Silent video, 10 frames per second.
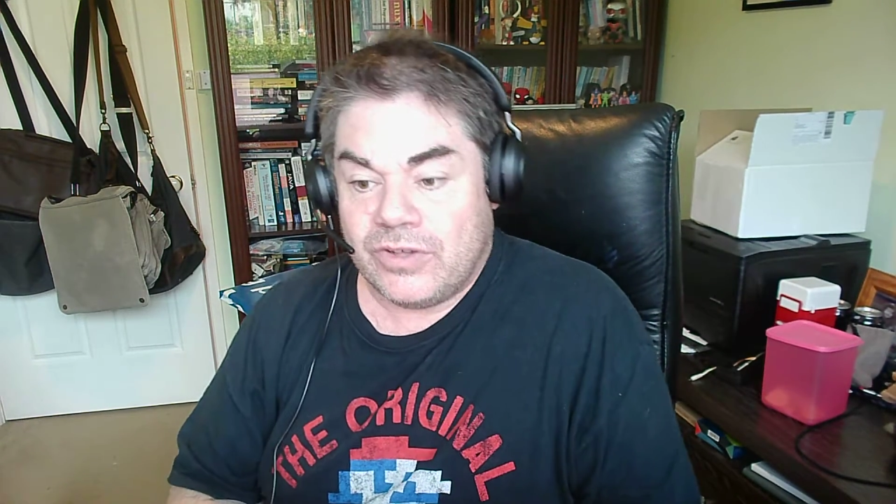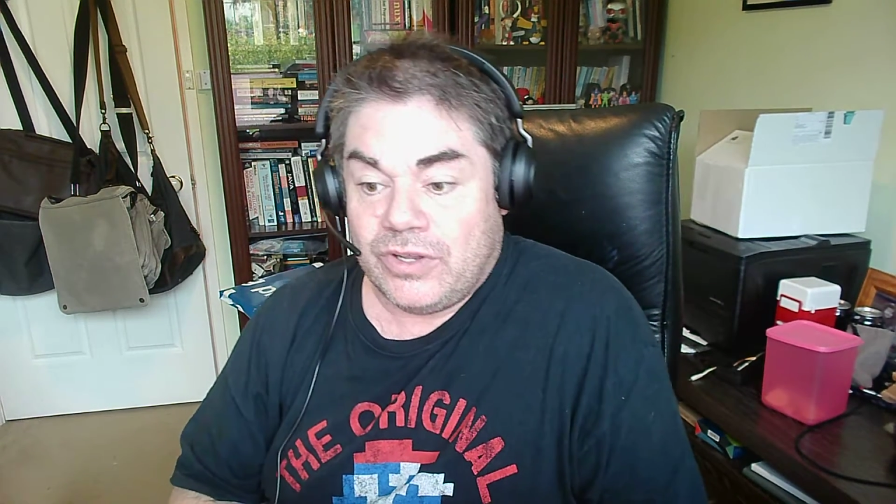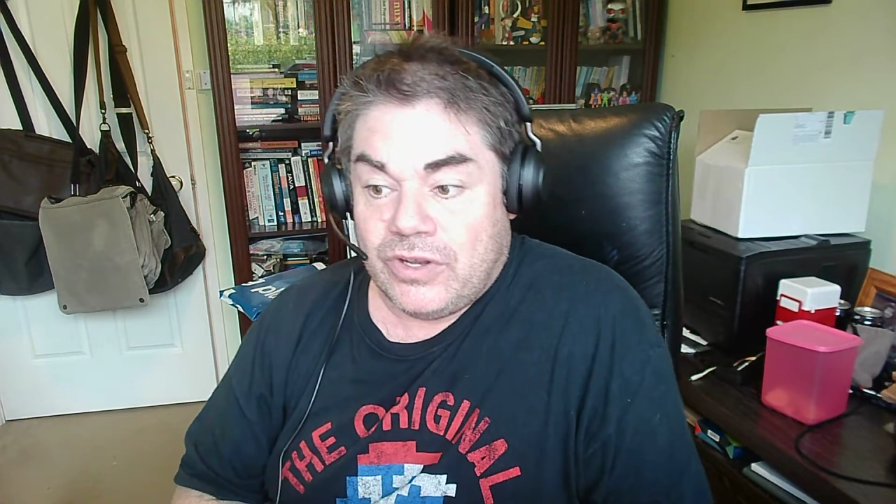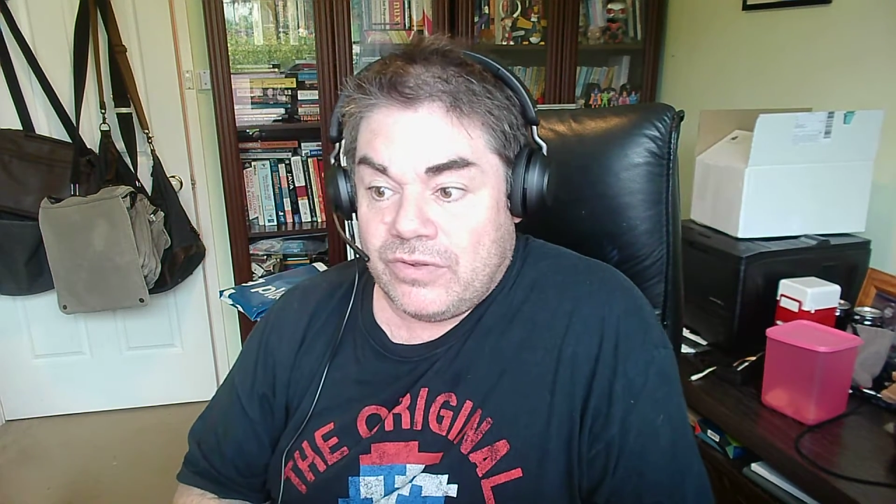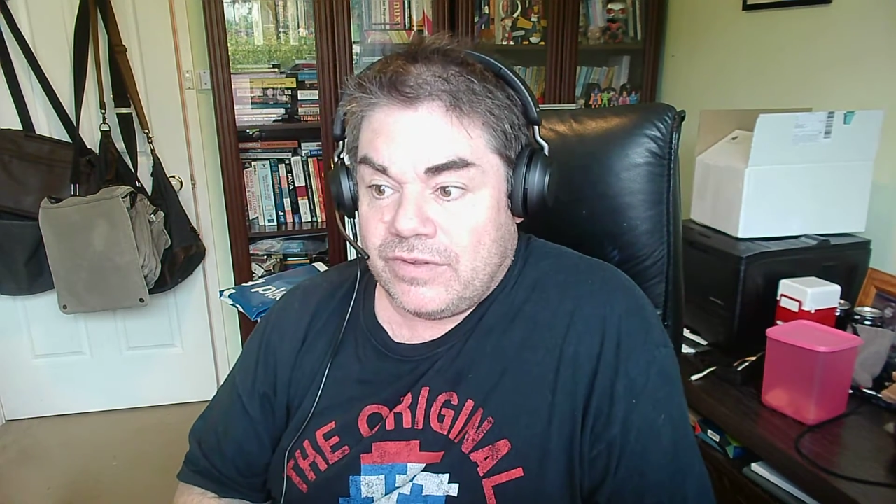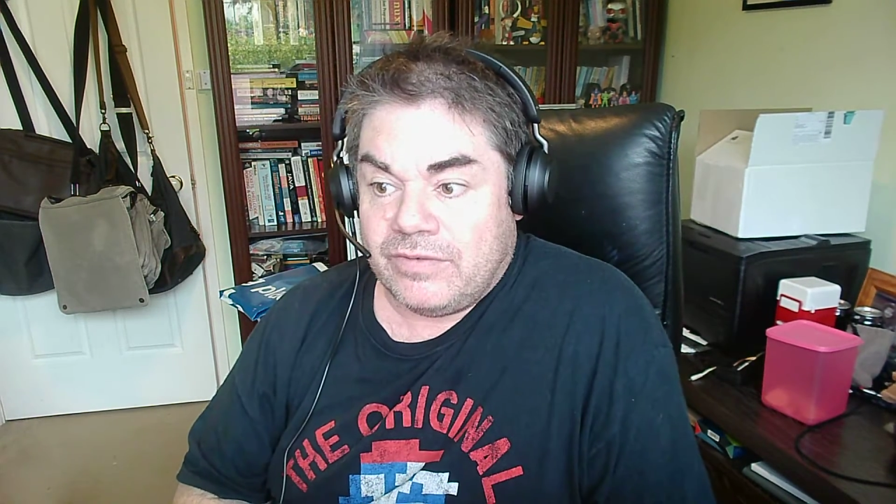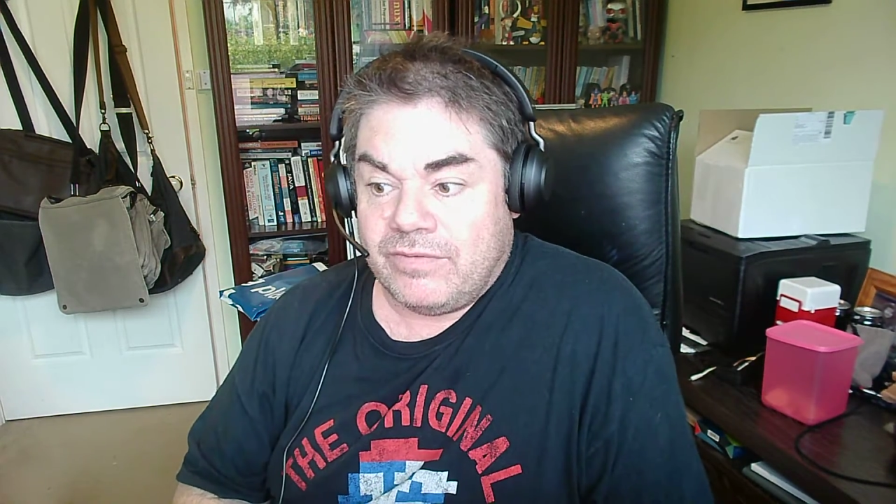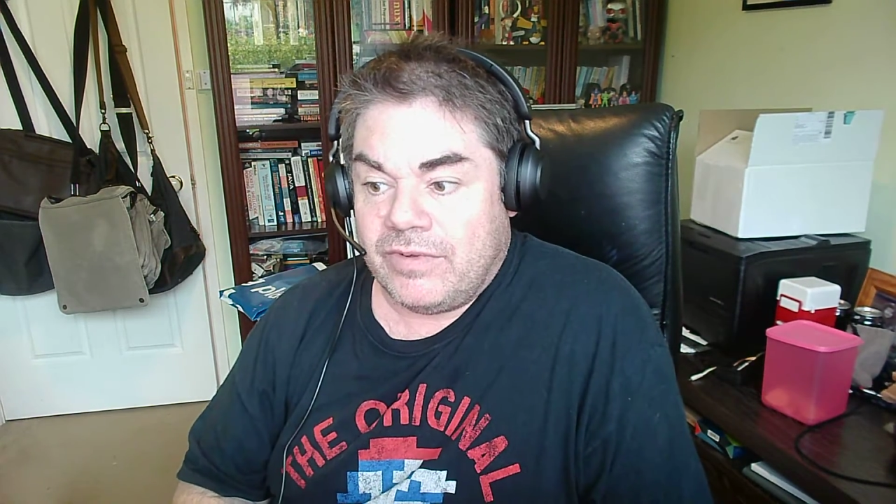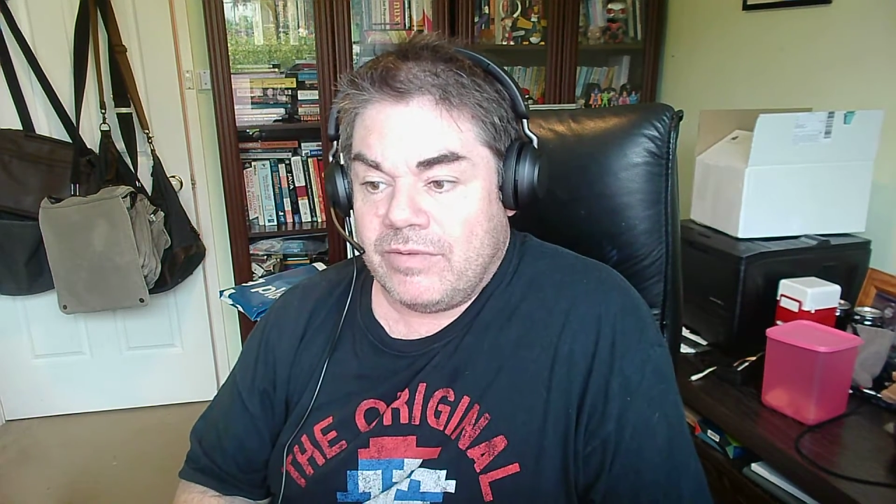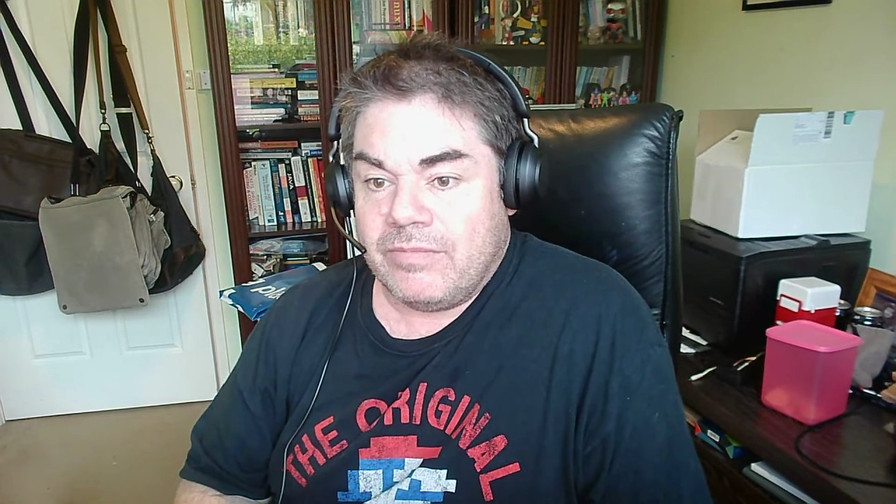you can use it
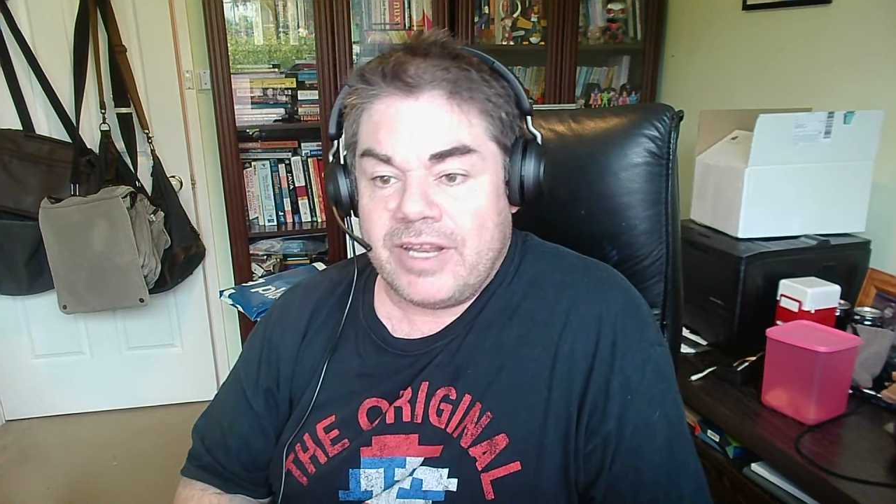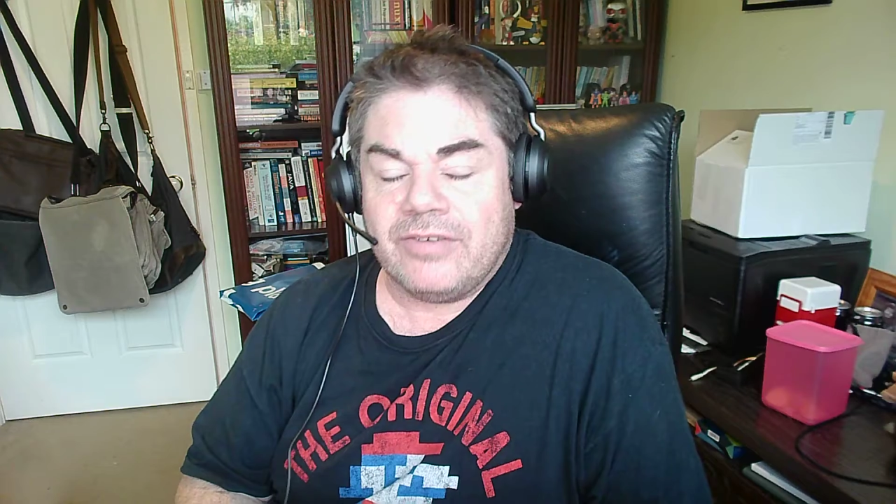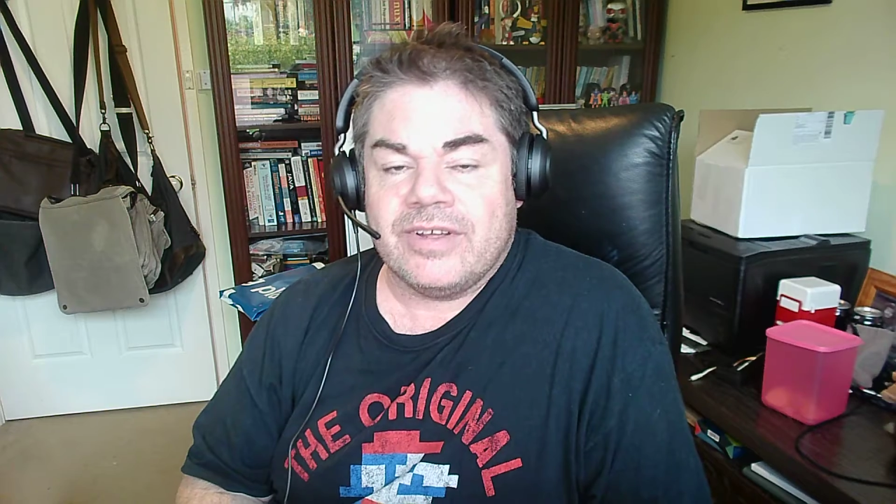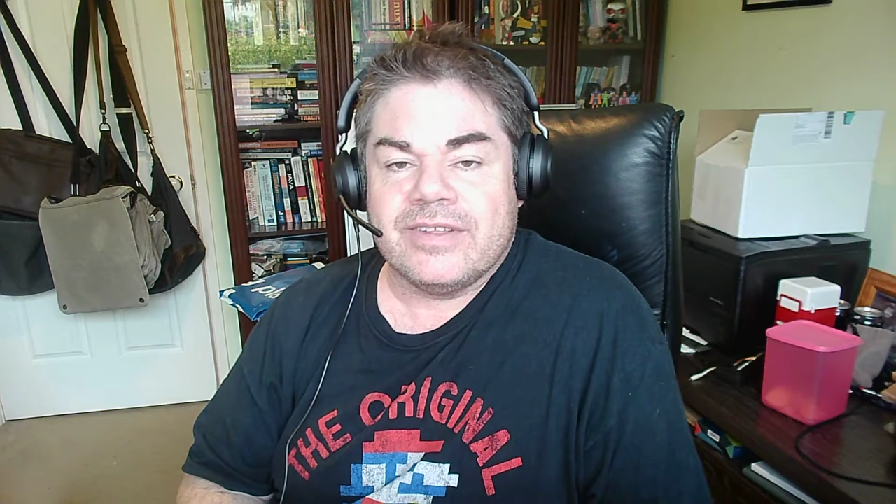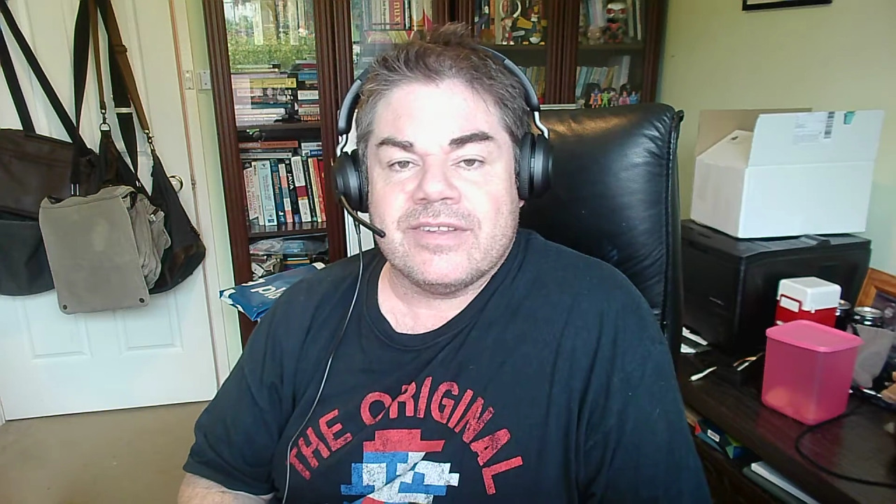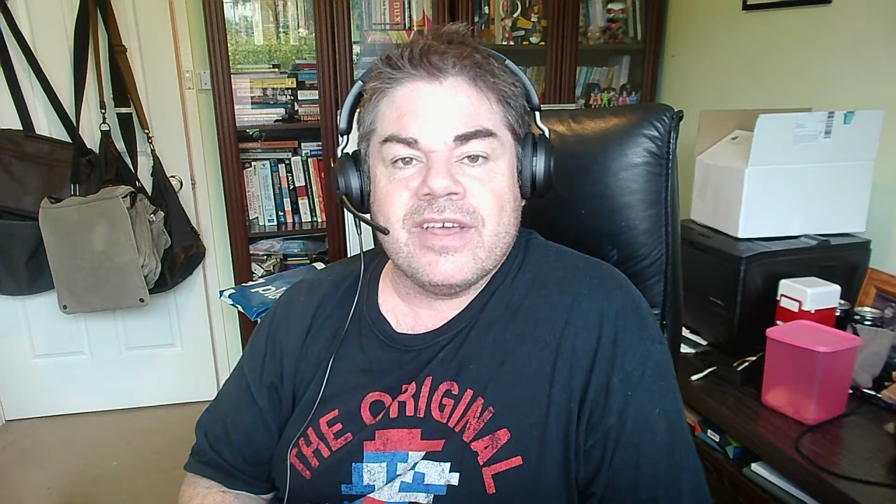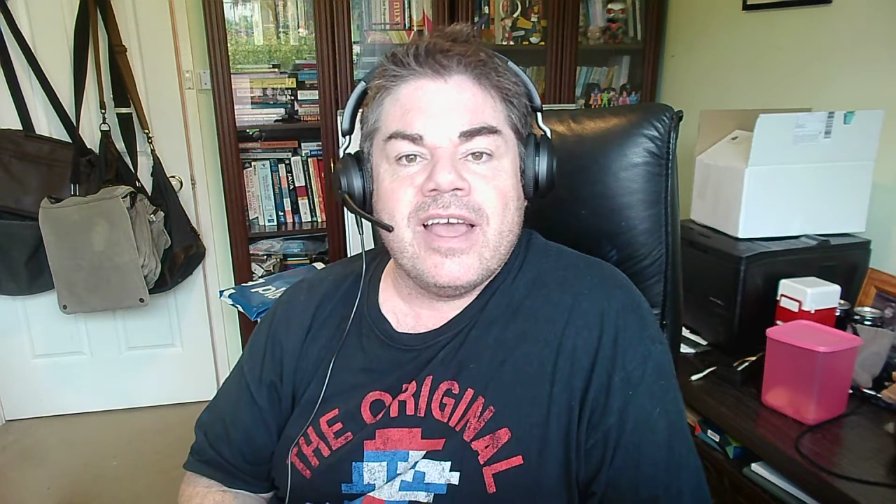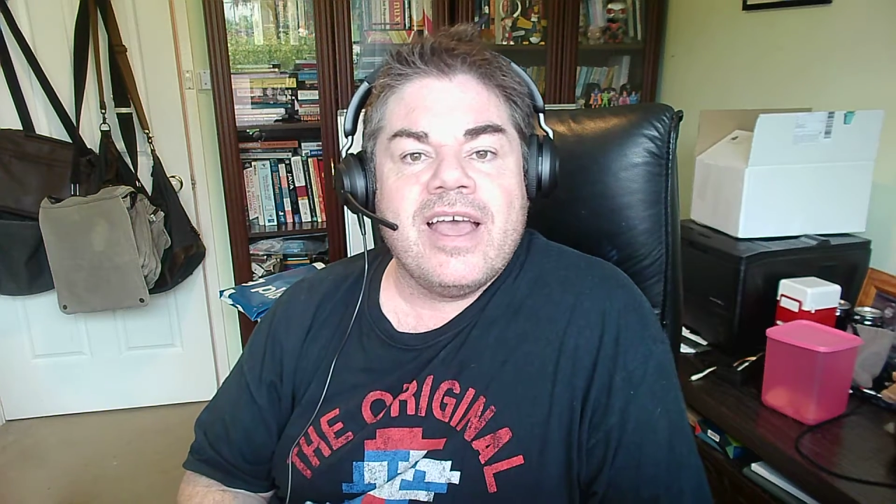for many reasons,